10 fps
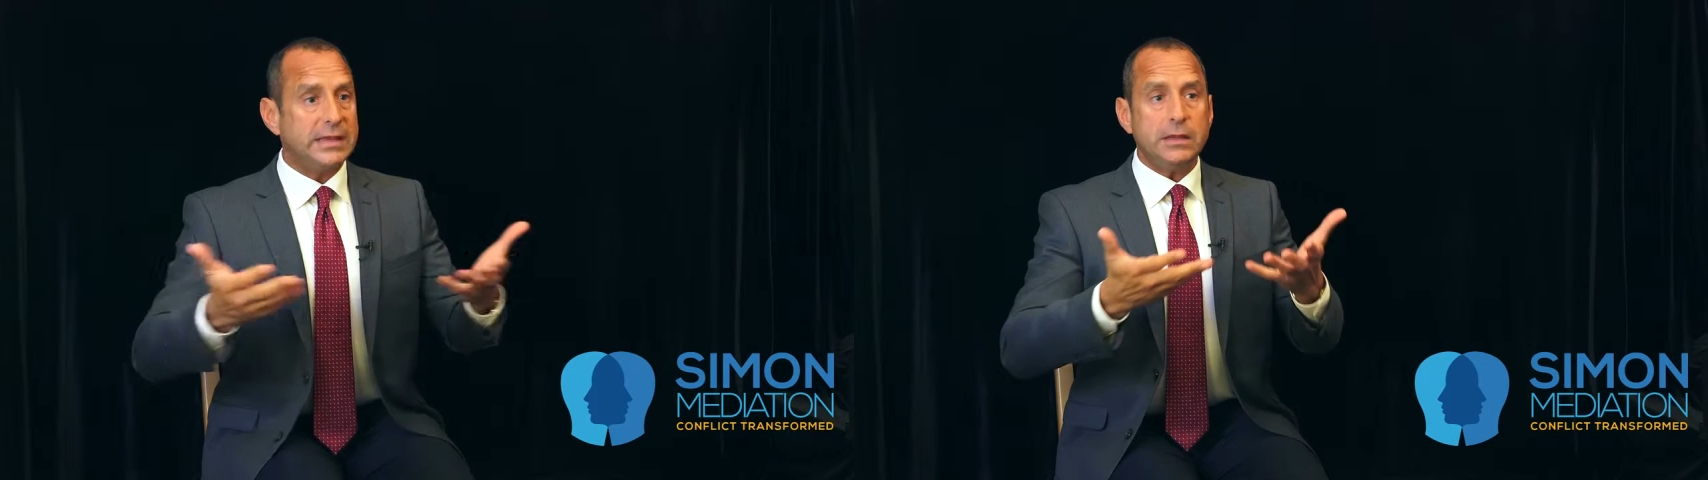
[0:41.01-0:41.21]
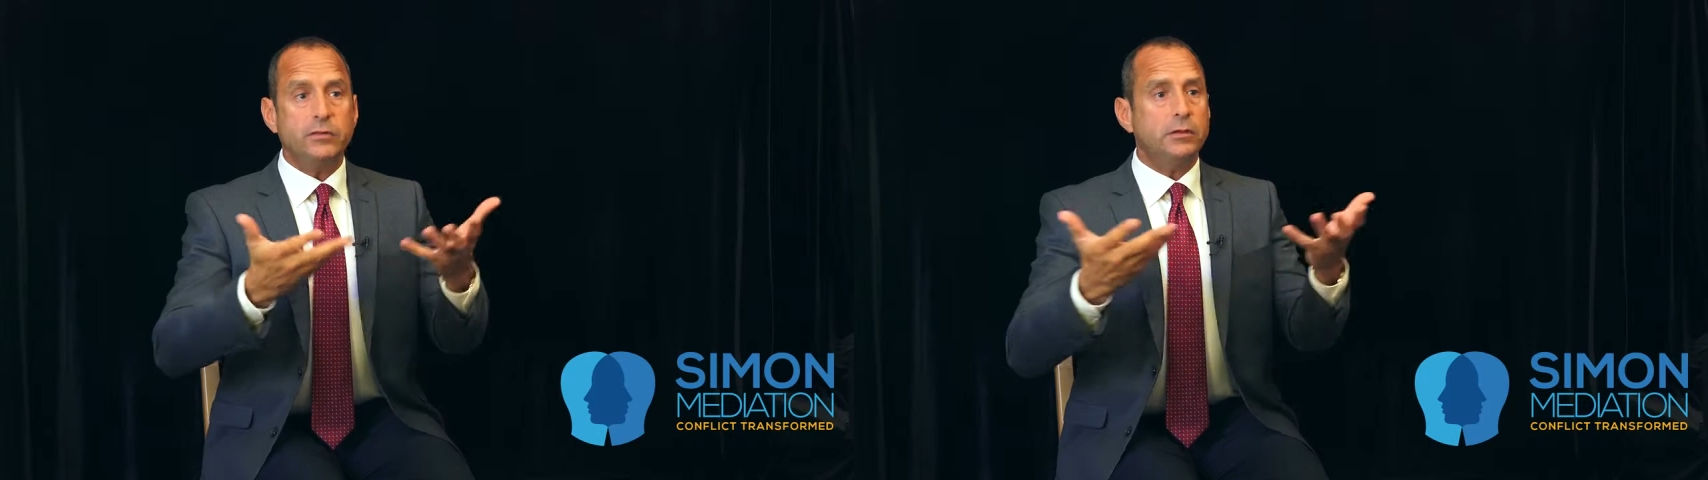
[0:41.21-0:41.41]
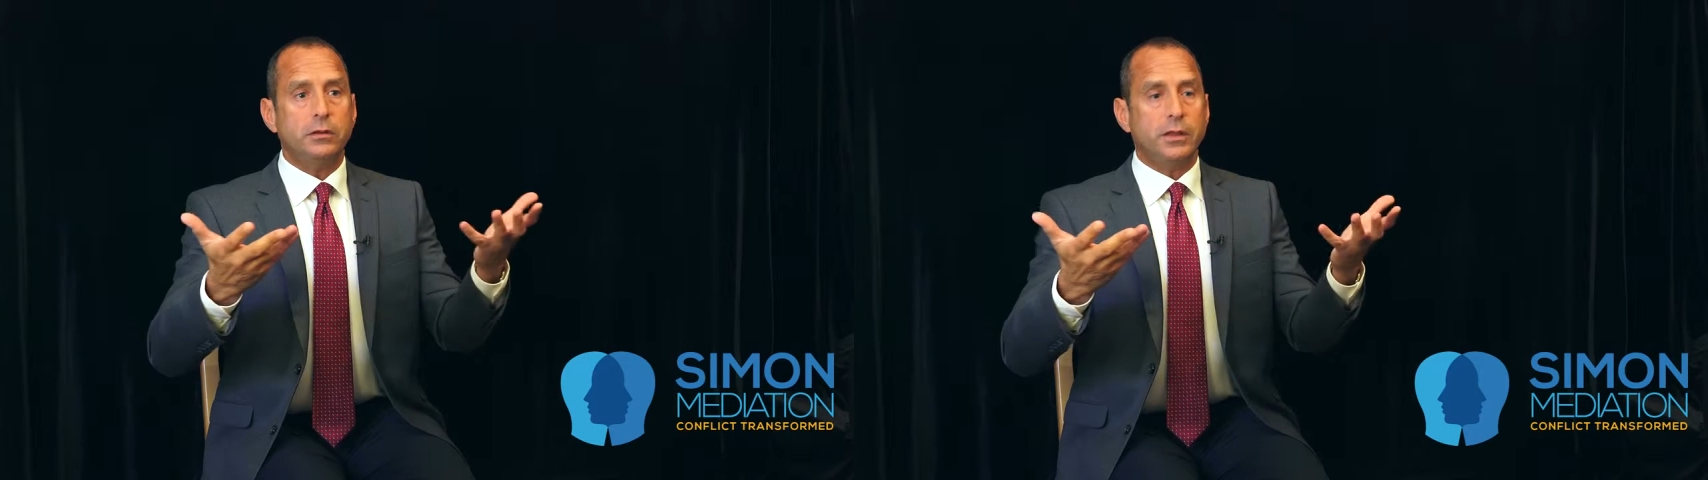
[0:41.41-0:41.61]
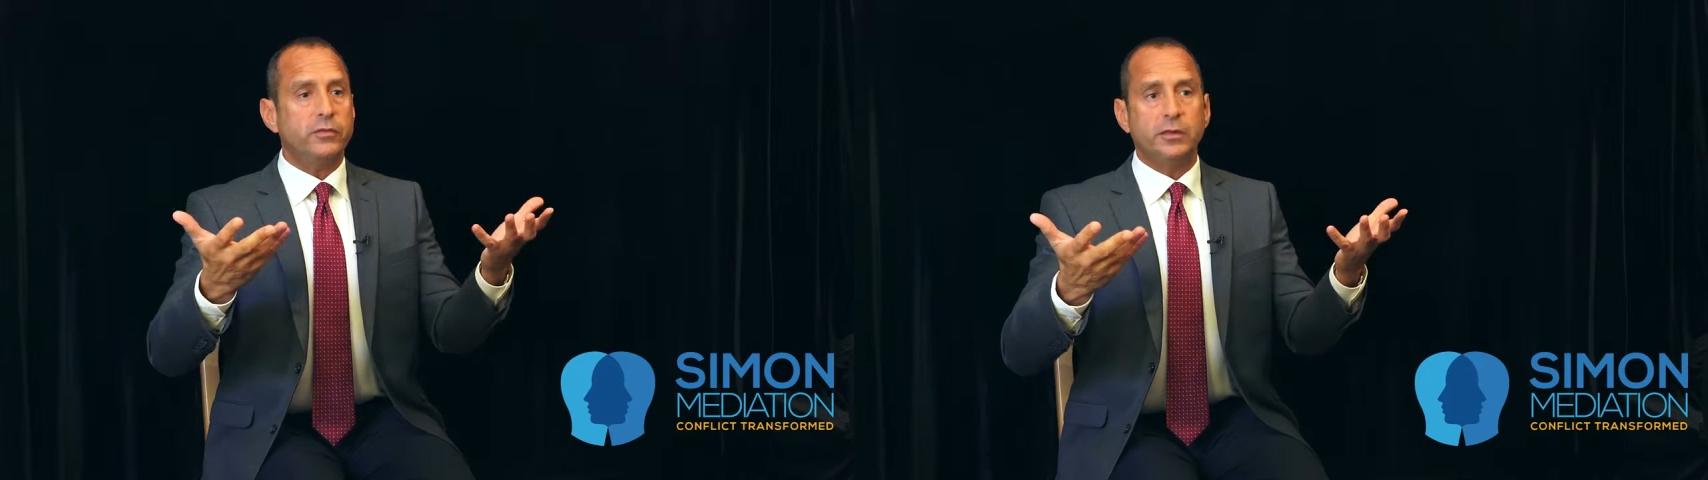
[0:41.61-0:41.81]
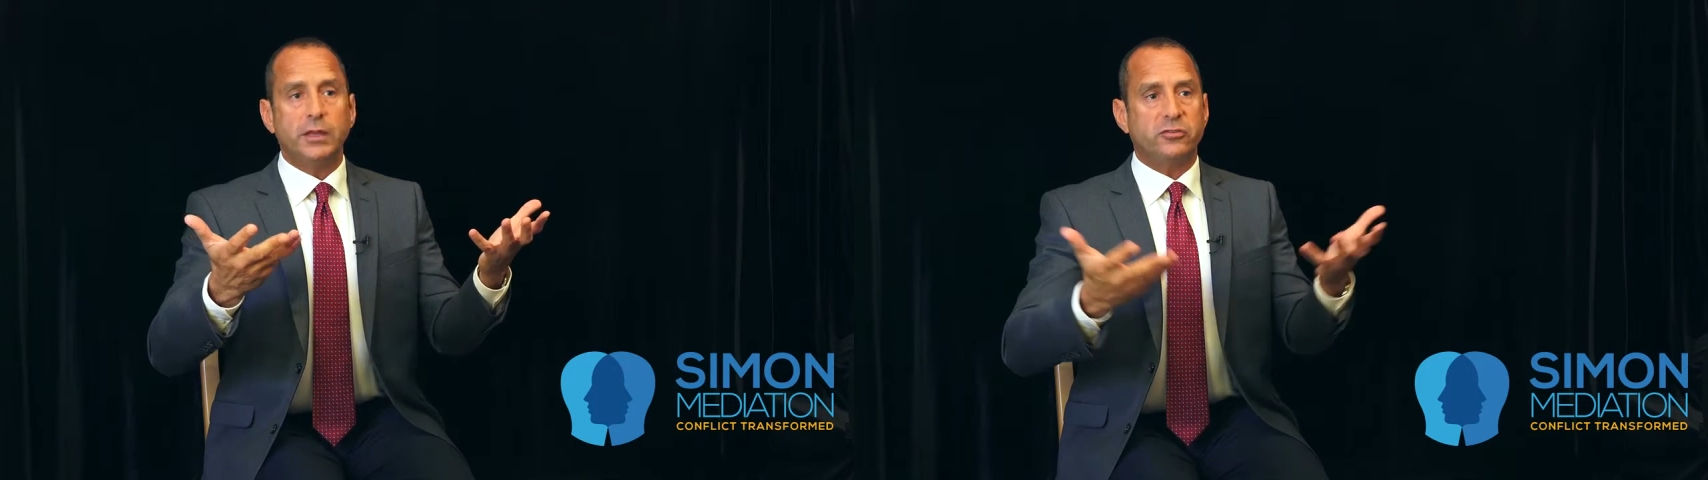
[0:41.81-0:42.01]
Even they
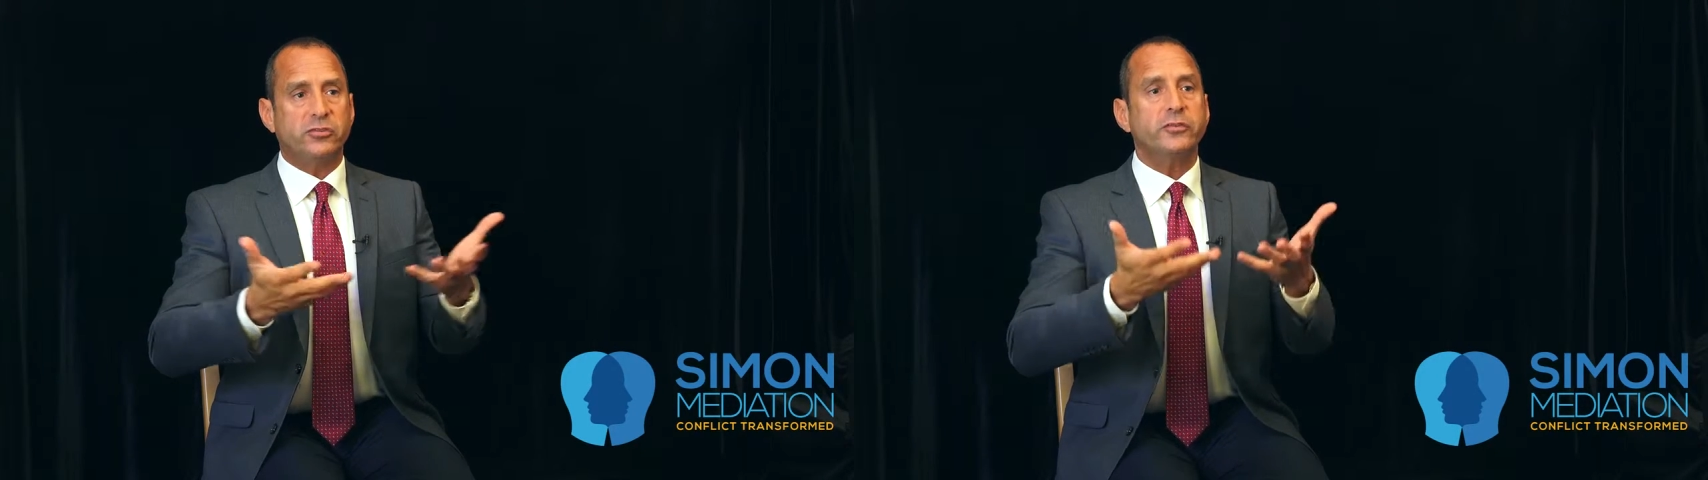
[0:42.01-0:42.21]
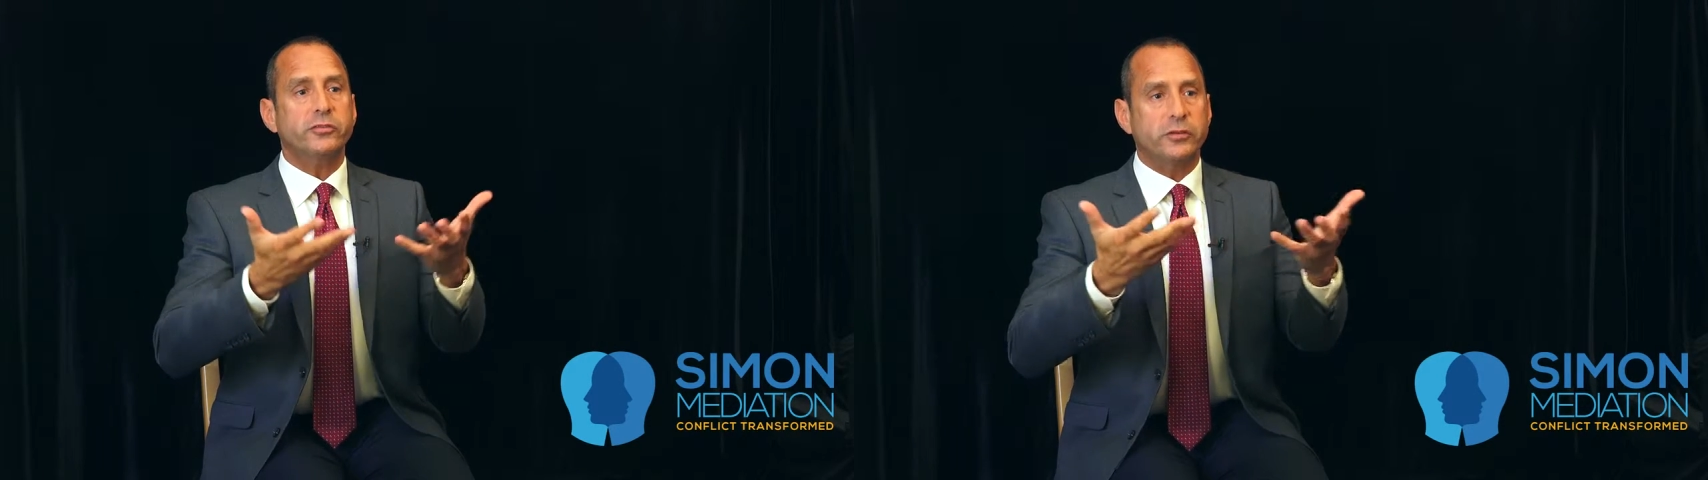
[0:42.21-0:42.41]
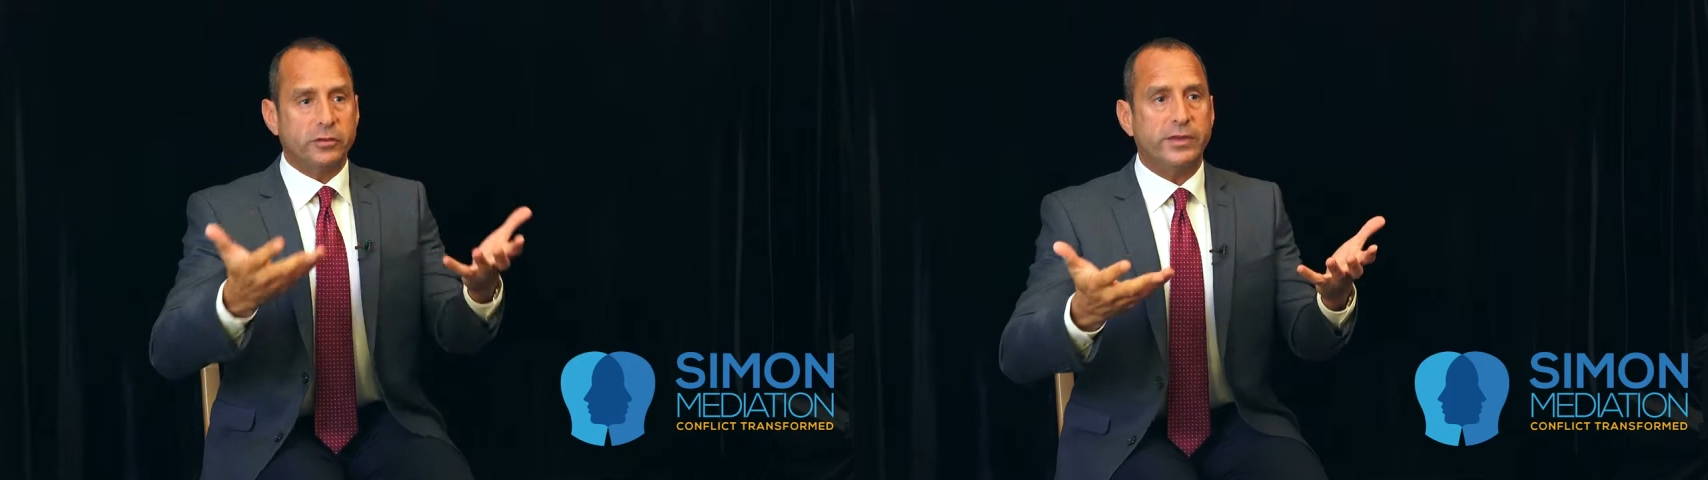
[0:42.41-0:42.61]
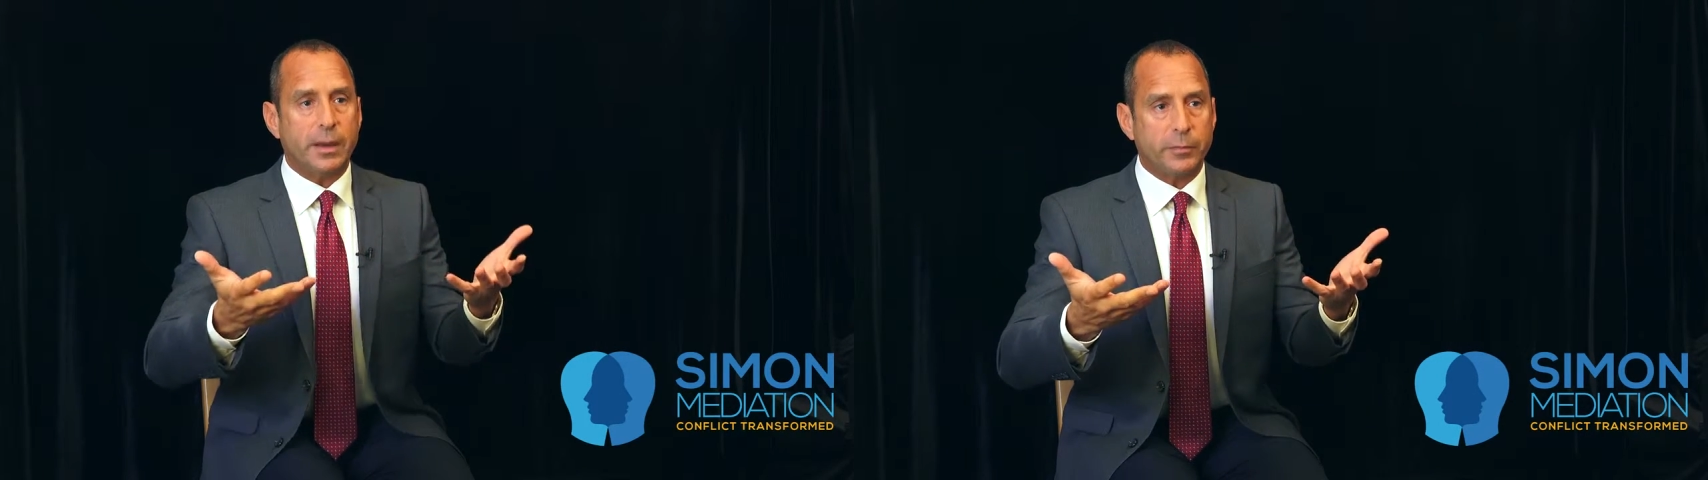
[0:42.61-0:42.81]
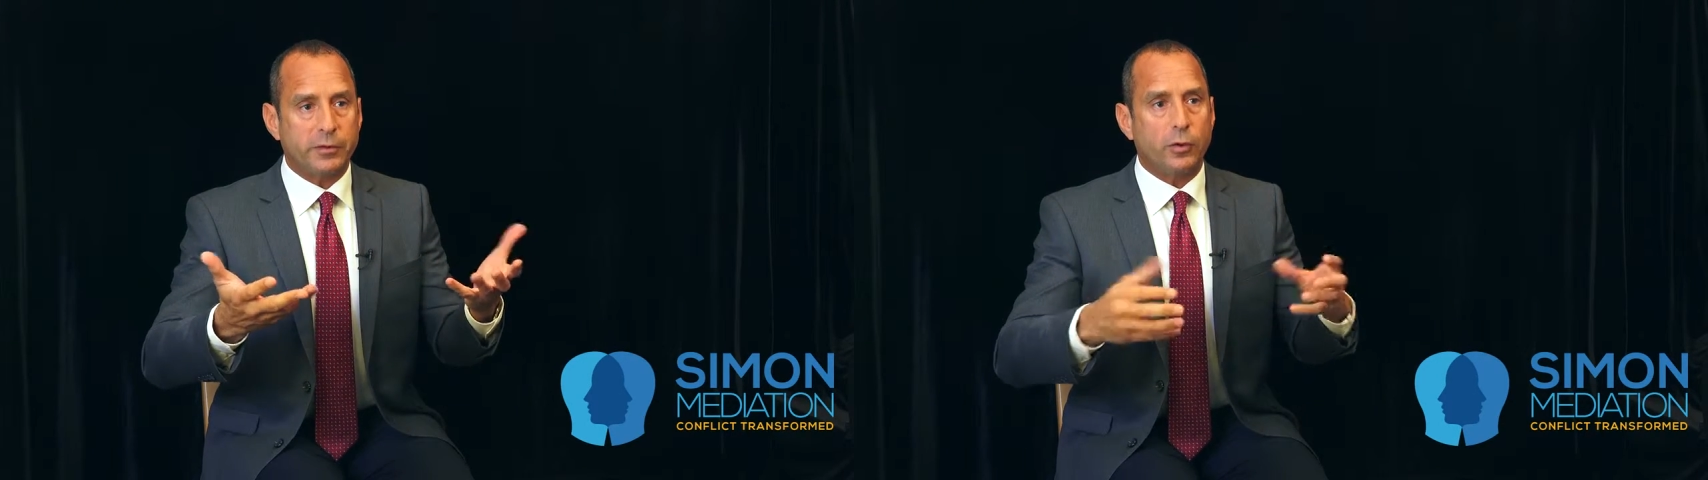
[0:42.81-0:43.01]
feel like justice has
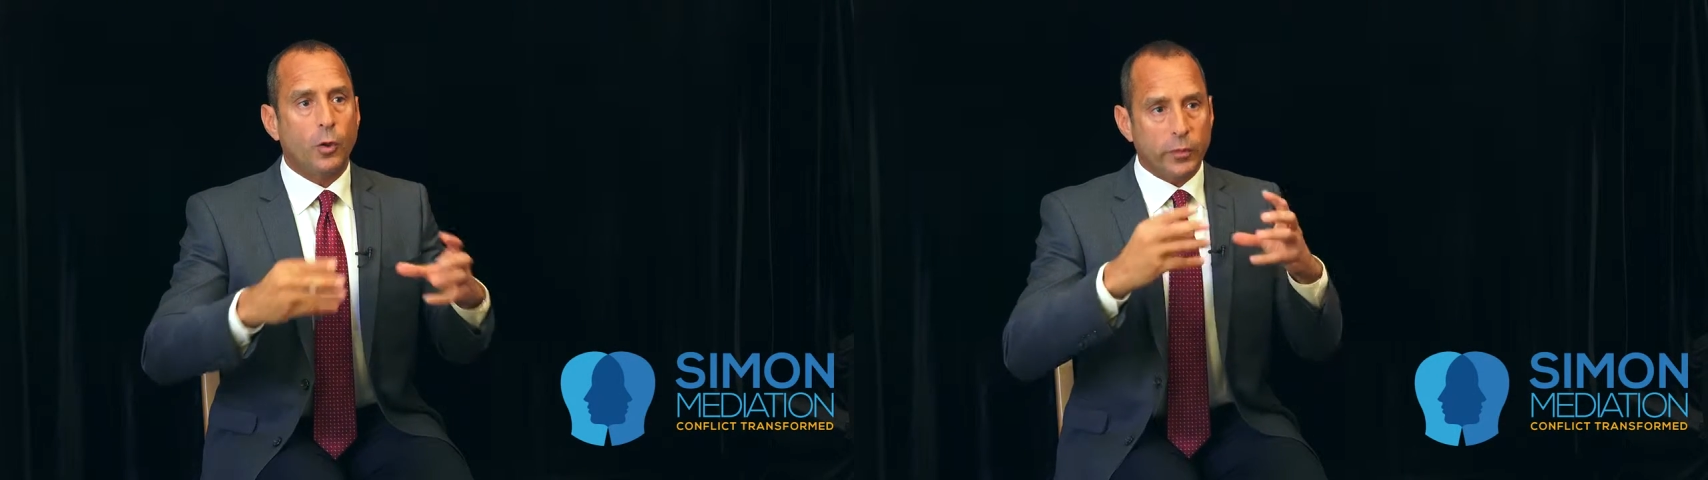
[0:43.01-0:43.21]
happened